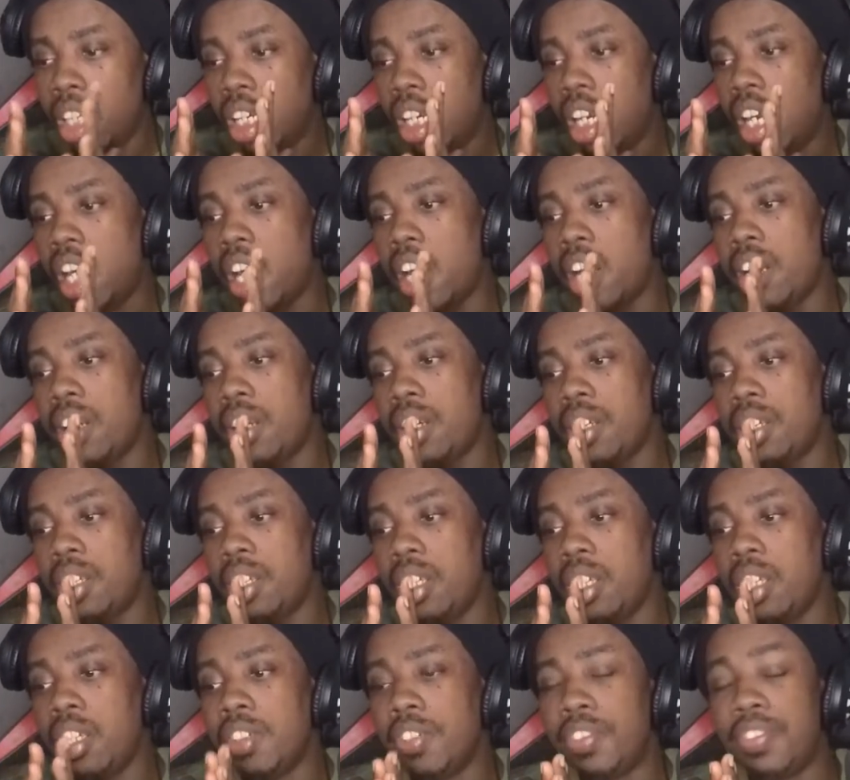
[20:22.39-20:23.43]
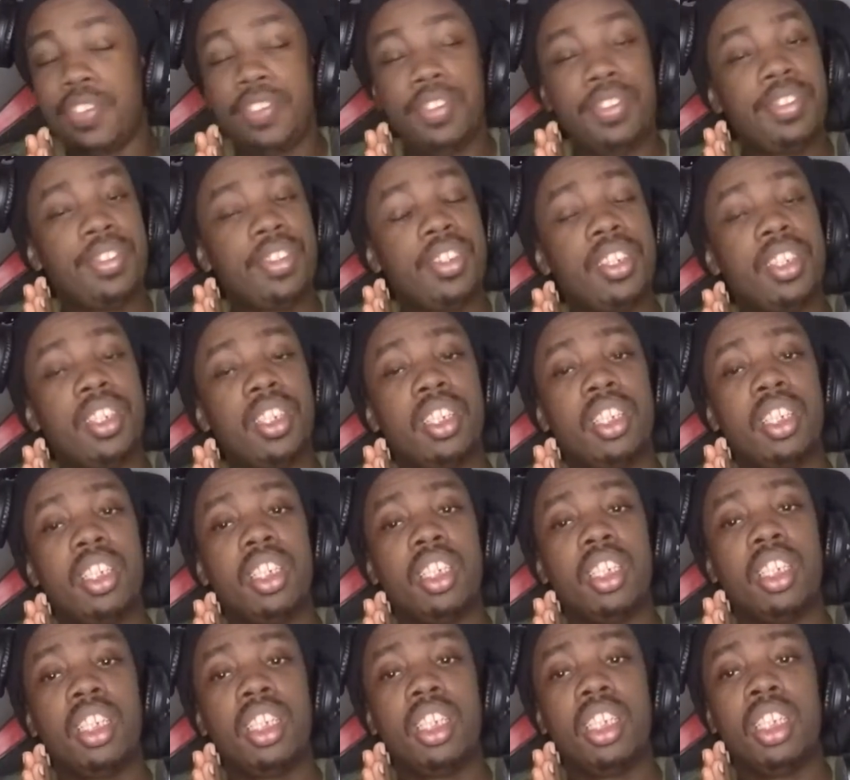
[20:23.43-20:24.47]
or if,
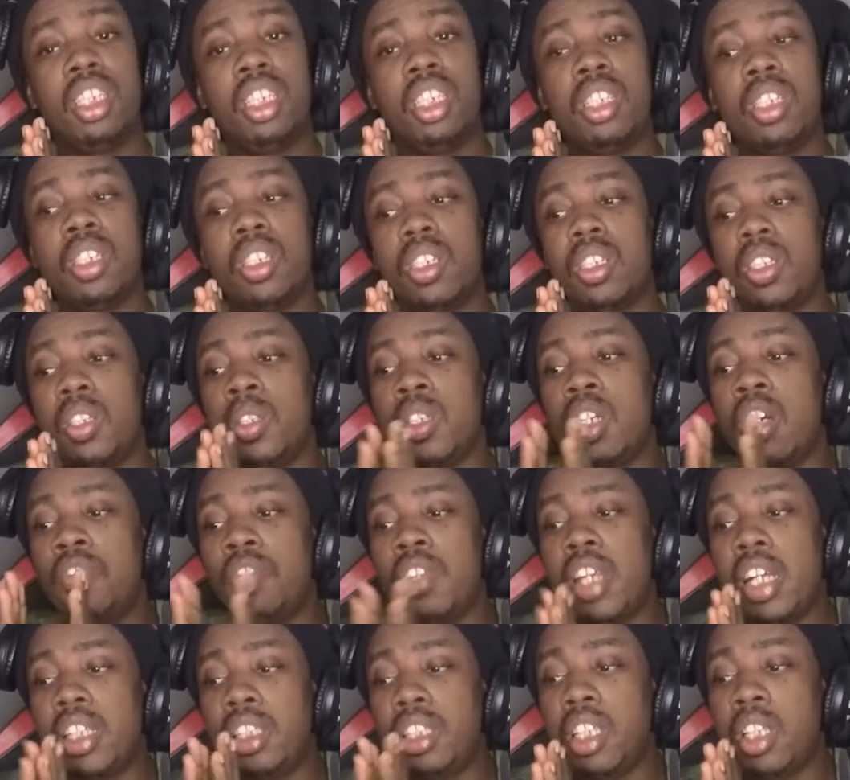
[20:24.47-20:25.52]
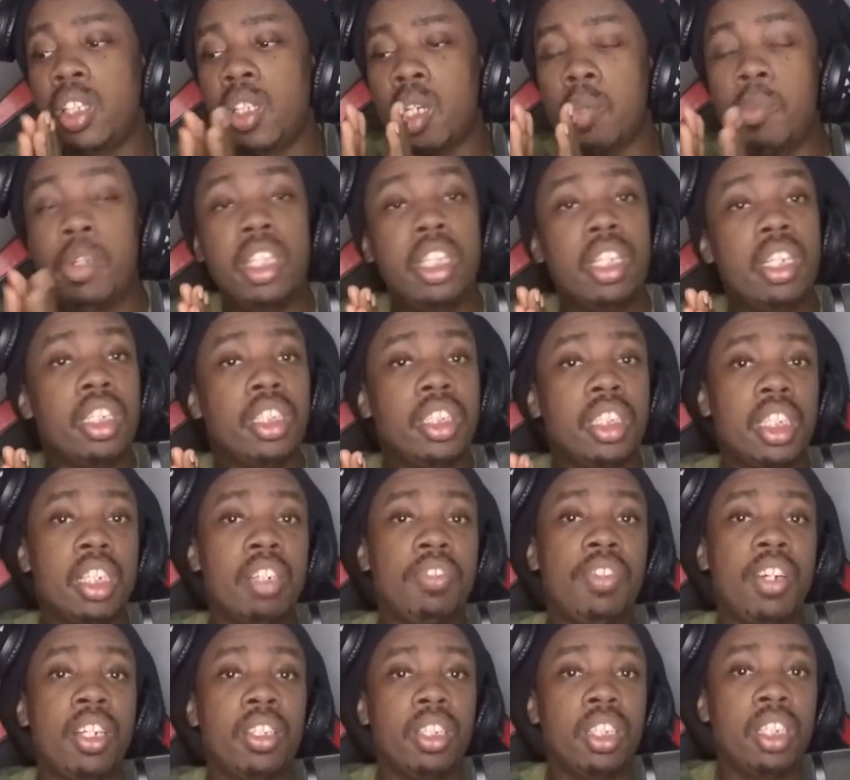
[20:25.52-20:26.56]
you have not yet committed
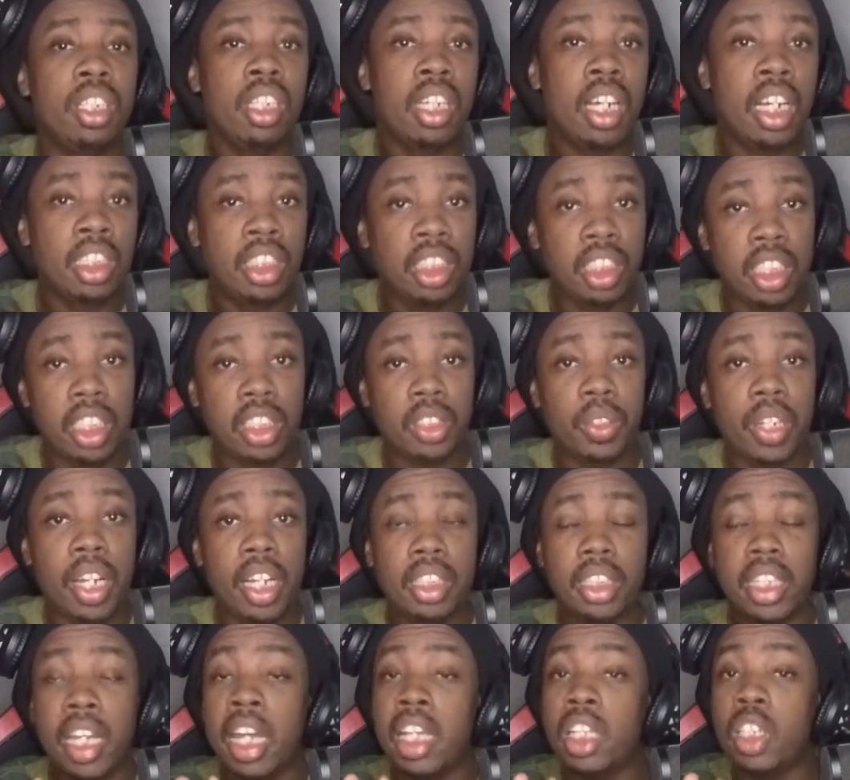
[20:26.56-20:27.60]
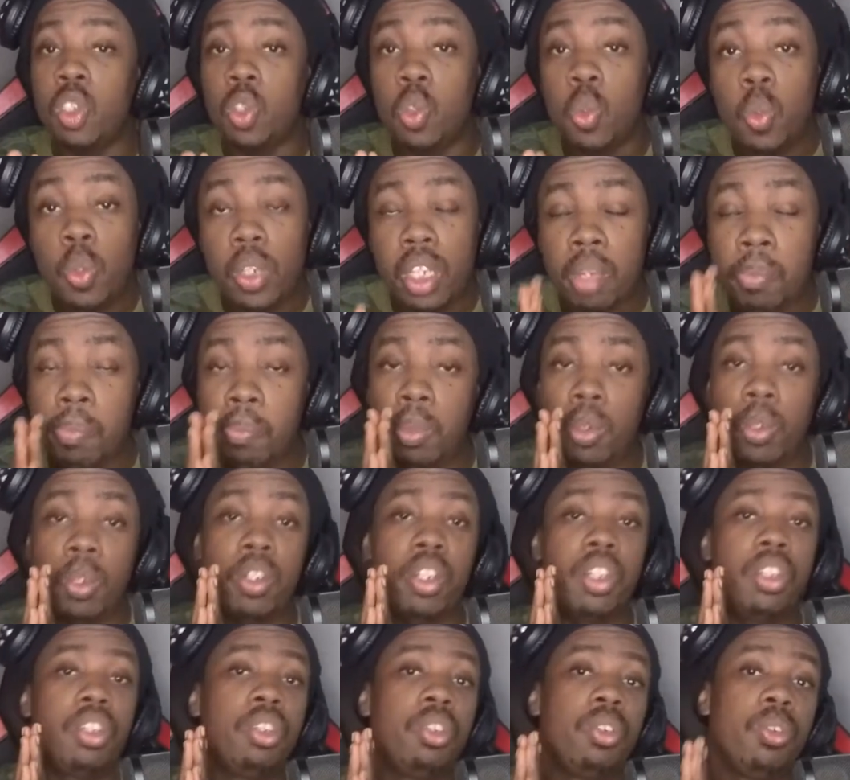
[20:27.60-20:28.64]
yourself unto the Lord Jesus Christ, I do implore
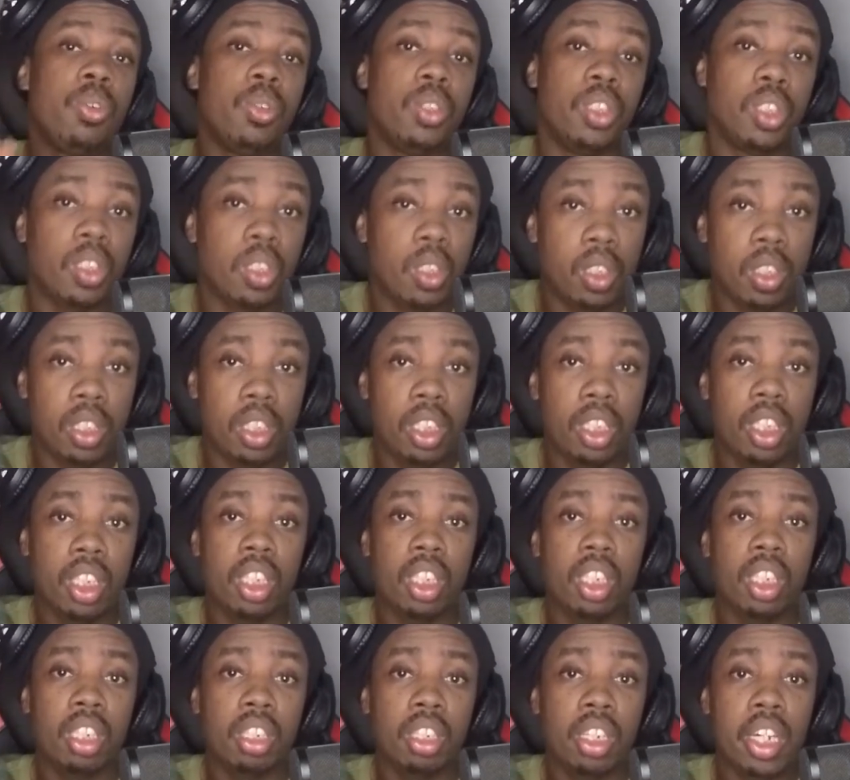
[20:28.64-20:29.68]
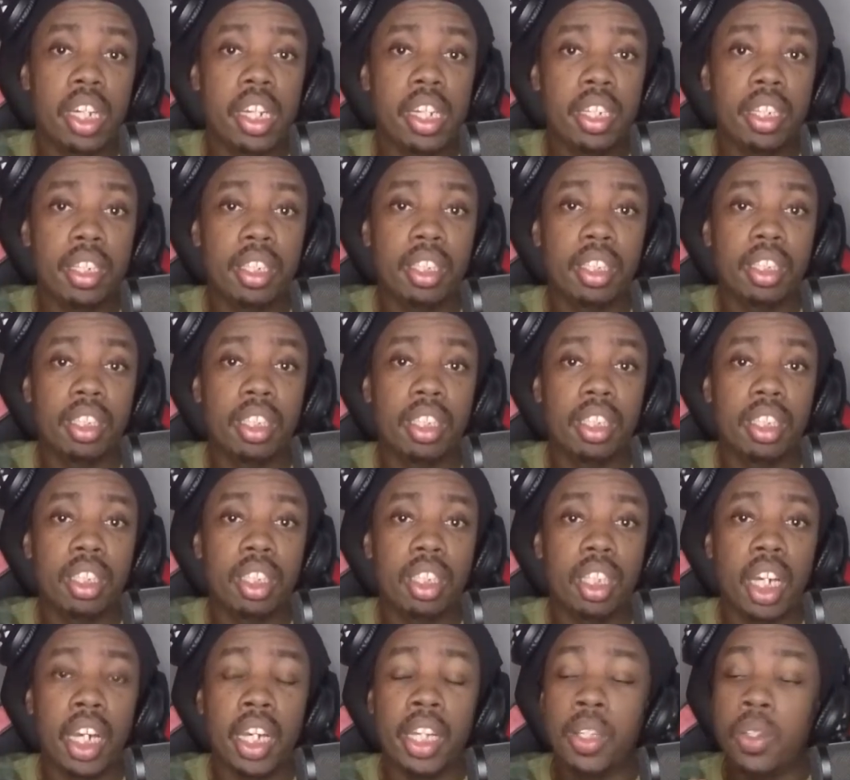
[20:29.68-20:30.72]
you to do so, right?
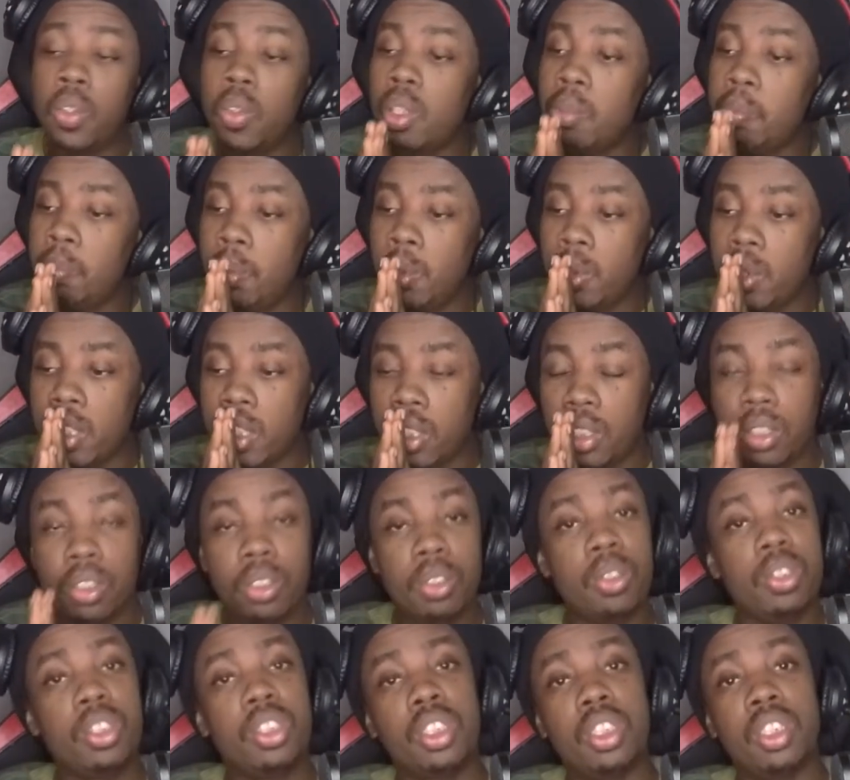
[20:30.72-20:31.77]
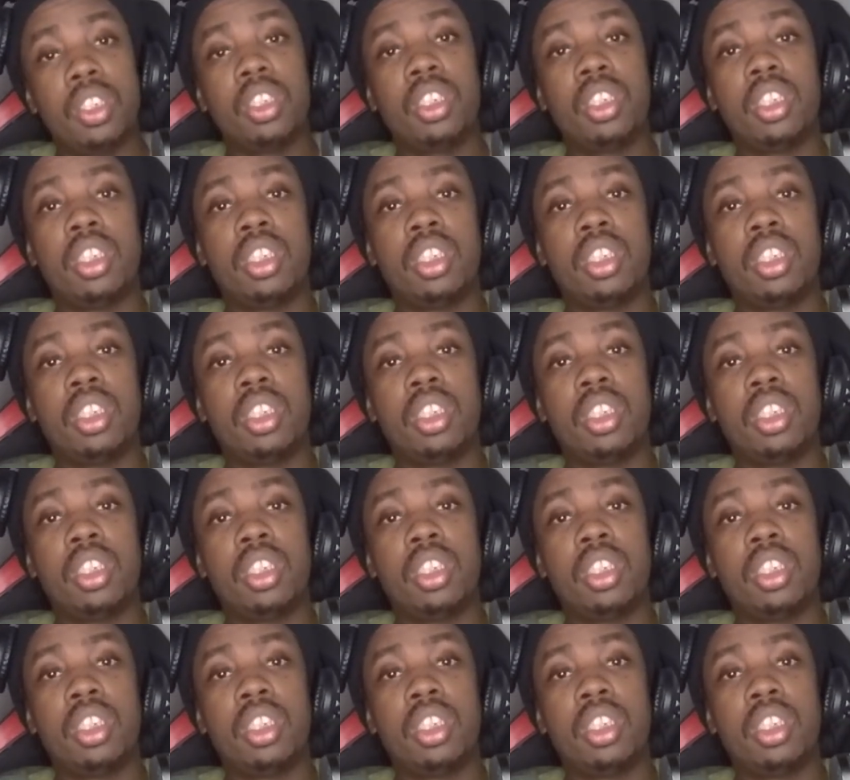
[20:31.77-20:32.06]
I do implore you to do so.